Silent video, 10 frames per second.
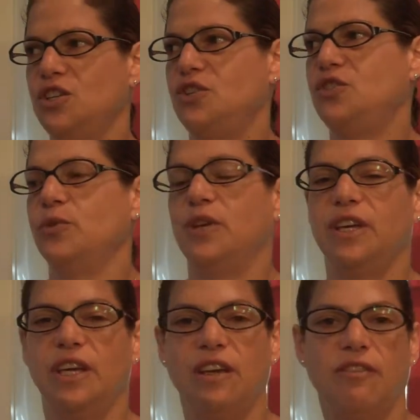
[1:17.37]

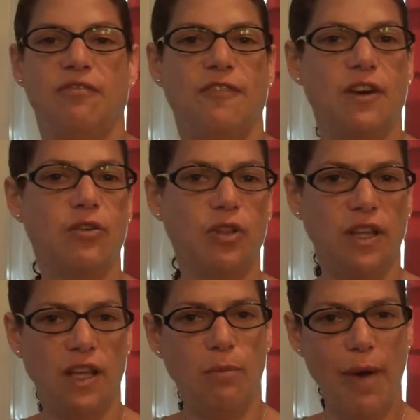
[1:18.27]
doing a
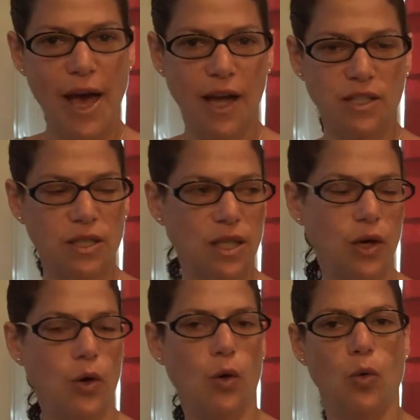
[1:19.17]
federally backed
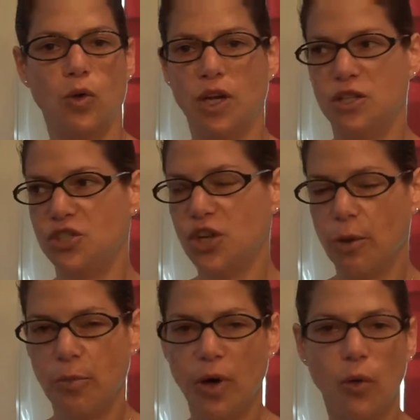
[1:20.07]
loan, a
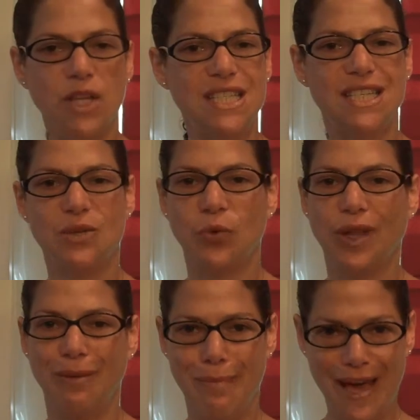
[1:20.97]
jumbo, it doesn't
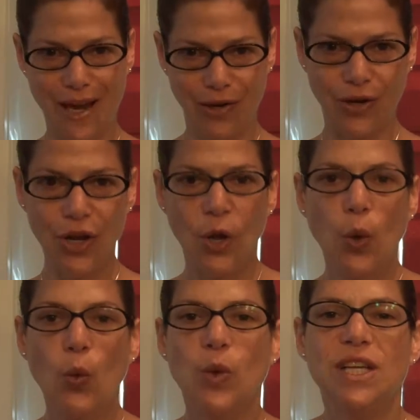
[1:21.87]
really matter.
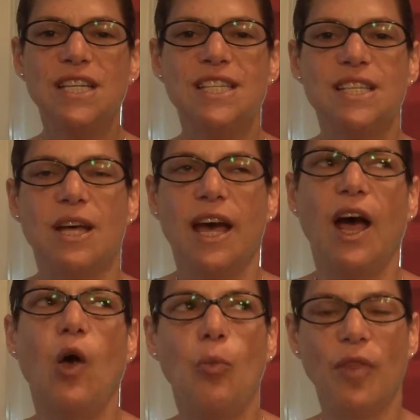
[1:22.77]
We need to
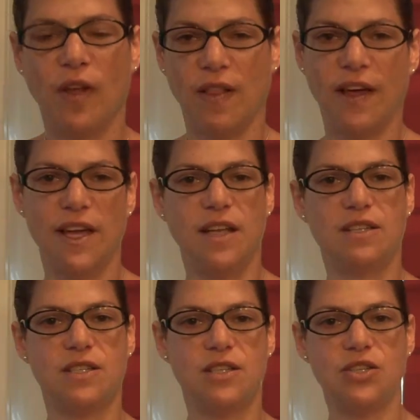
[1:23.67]
help the
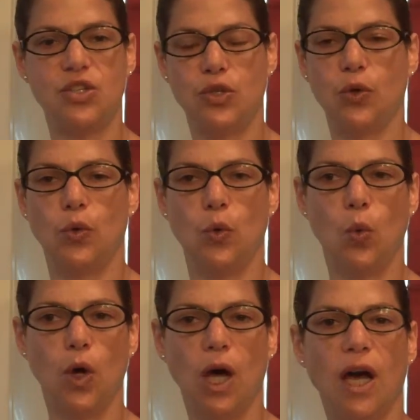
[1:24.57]
clients to
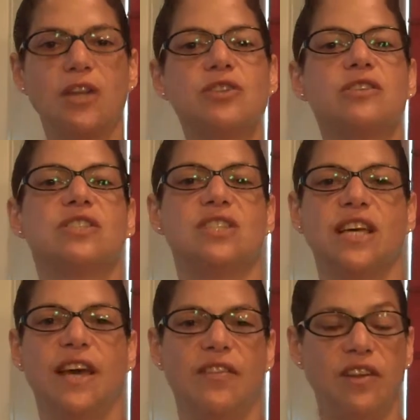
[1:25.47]

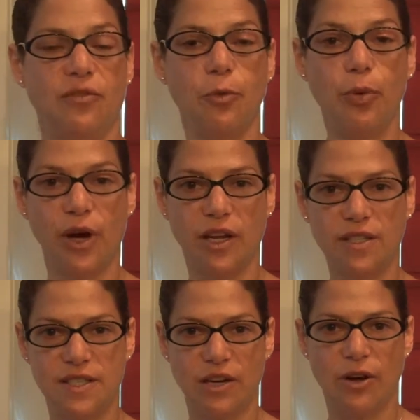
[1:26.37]
understand the different
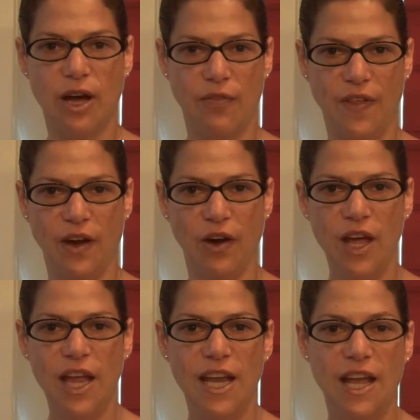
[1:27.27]
products that are out there.
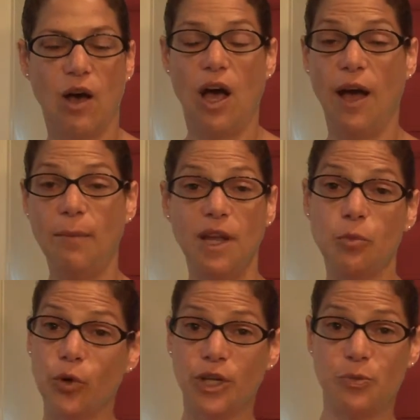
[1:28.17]
Now, I'm not a
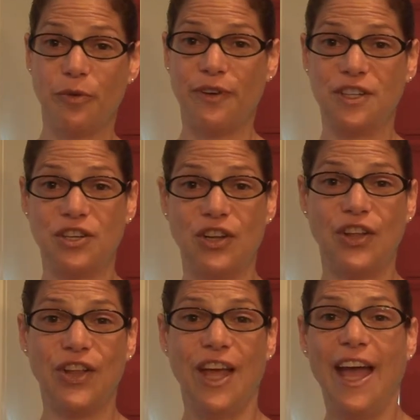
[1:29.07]
mortgage
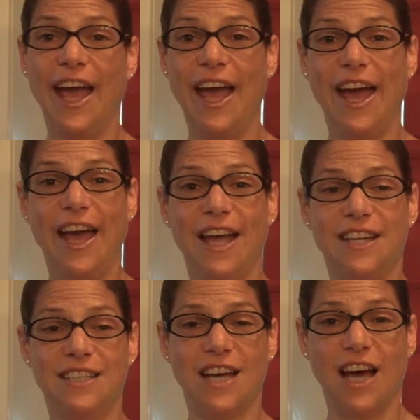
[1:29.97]
professional,
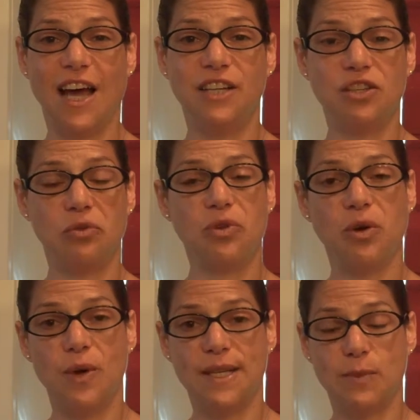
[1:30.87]
and I don't know
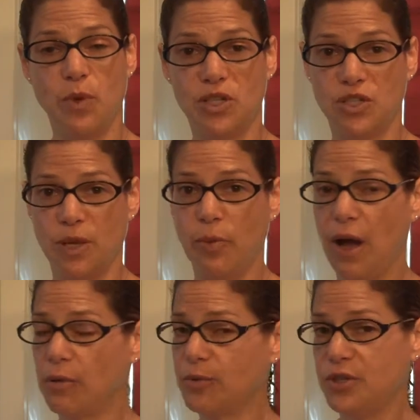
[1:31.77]
as much as I
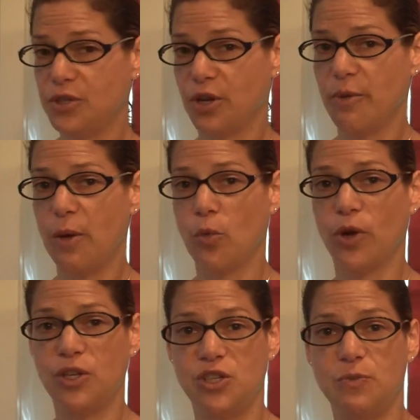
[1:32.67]
probably should about
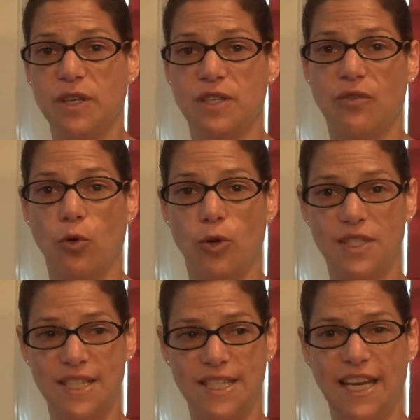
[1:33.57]
mortgages, because I've always
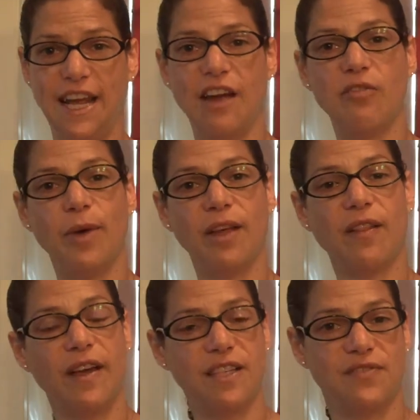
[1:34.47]
stayed out of my
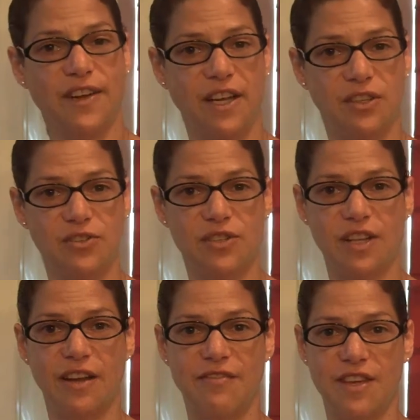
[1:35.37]
clients' financial
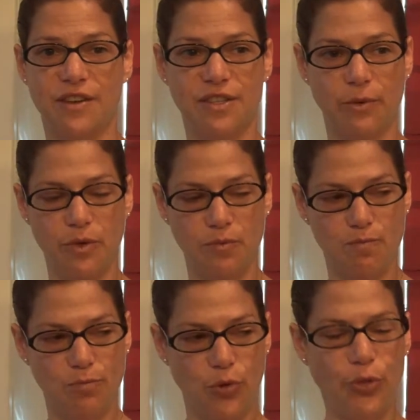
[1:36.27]
side of things. I would
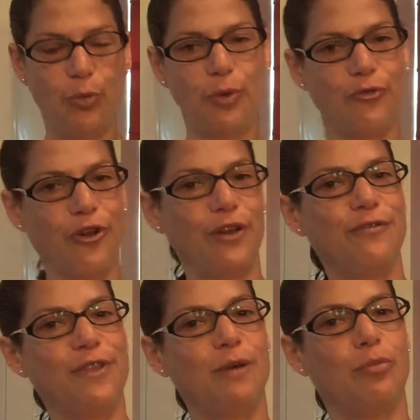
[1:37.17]
put them in front
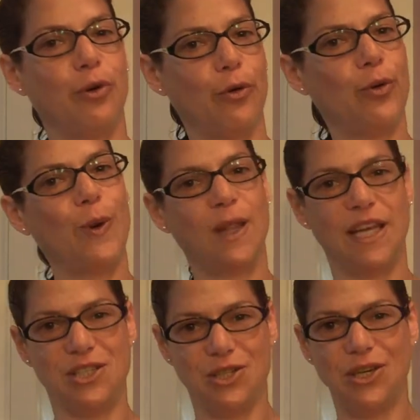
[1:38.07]
of the broker or
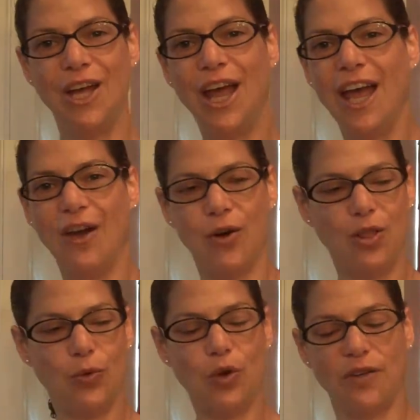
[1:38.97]
lender or
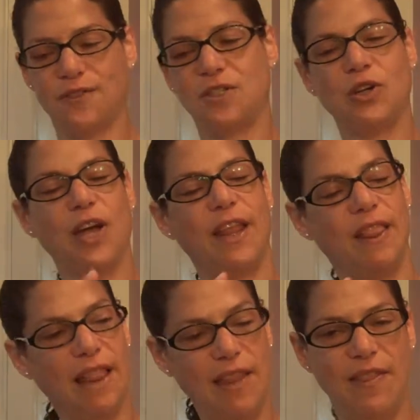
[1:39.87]
loan officer
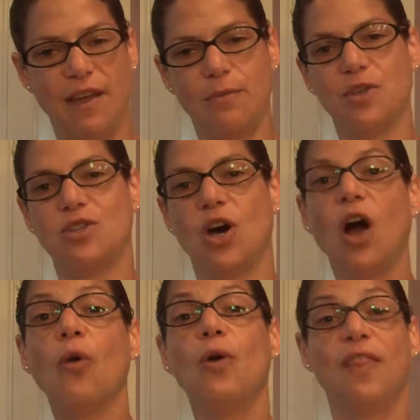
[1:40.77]
and let them
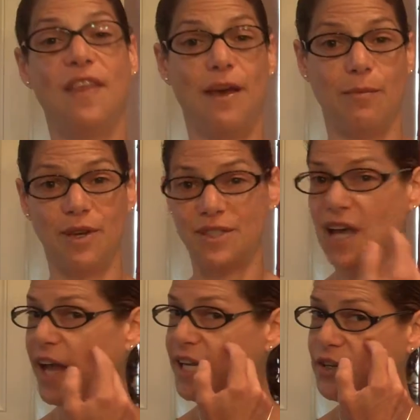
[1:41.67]
talk with them, because
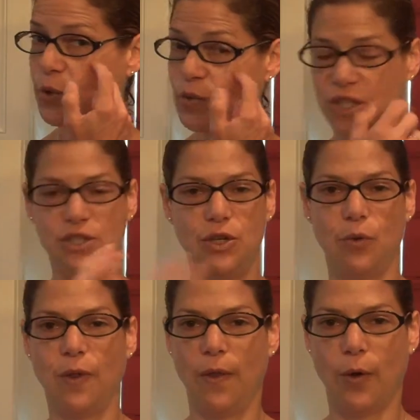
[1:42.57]
I don't need to know
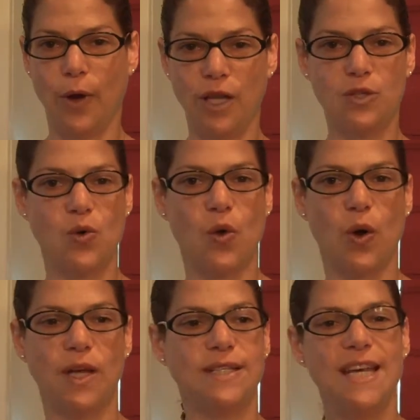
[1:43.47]
what their credit score
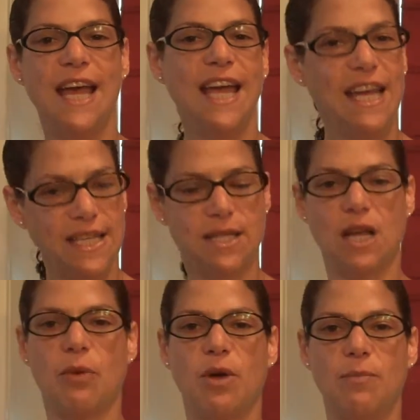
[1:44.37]
is. It's
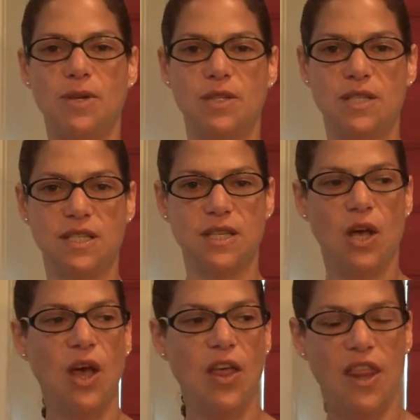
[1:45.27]
not my business,
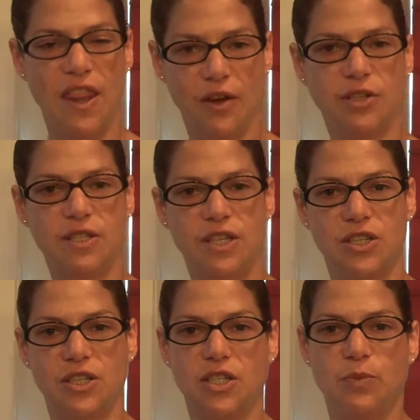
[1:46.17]
their
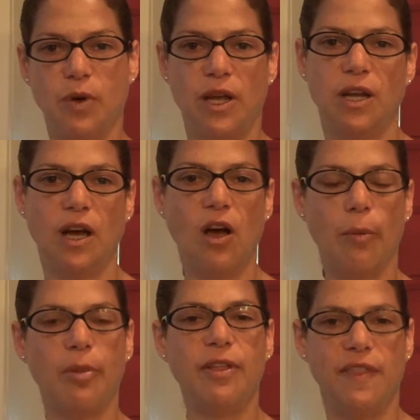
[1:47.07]
decisions. But a
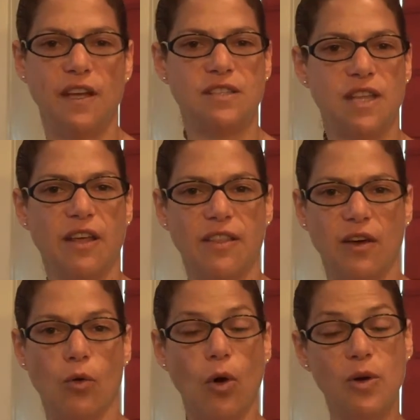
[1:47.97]
couple of things that I
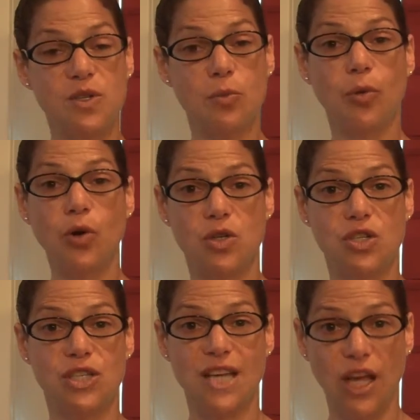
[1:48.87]
think are always important
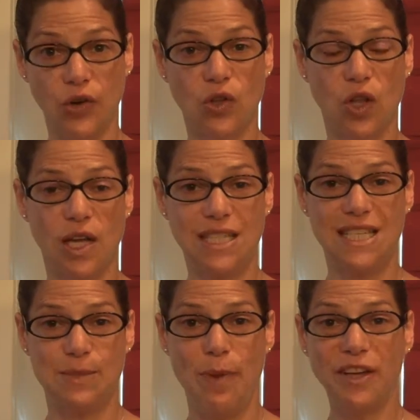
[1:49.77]
to tell your clients,
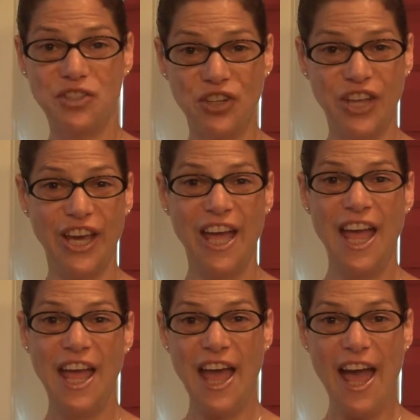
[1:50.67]
especially
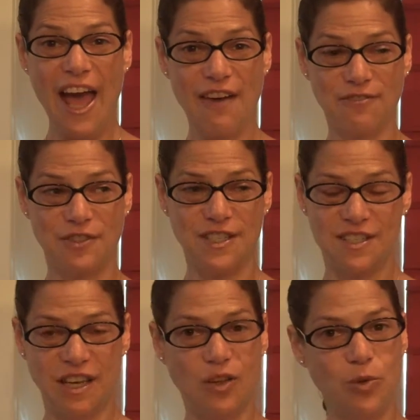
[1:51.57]
after the
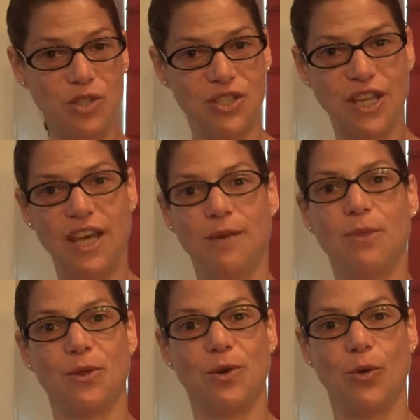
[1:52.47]
cycle we just came
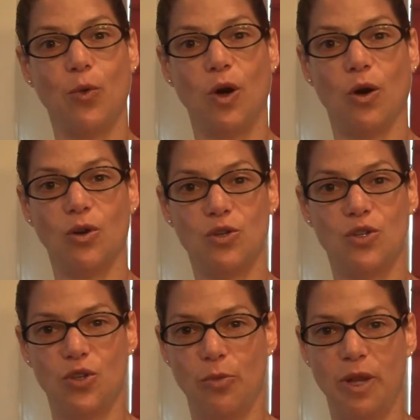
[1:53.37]
through where
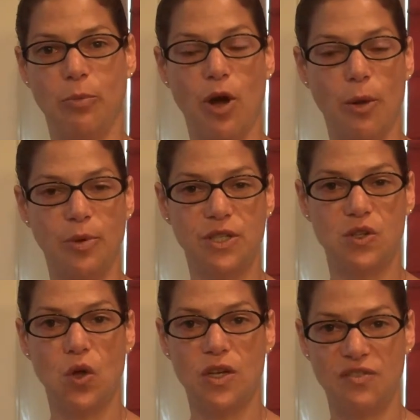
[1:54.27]
so many properties
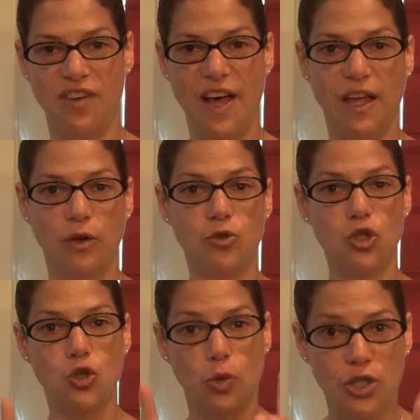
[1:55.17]
lost value,
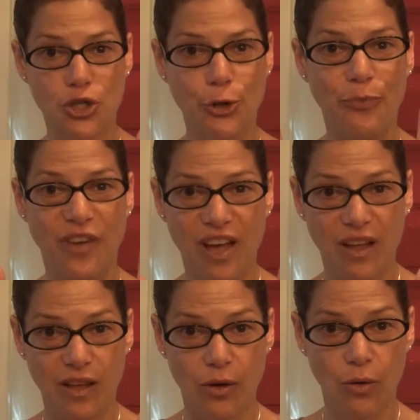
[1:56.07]
short-term
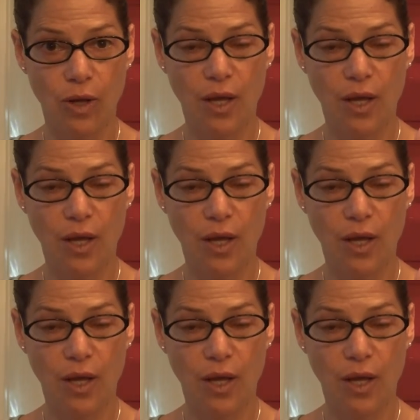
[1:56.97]
value.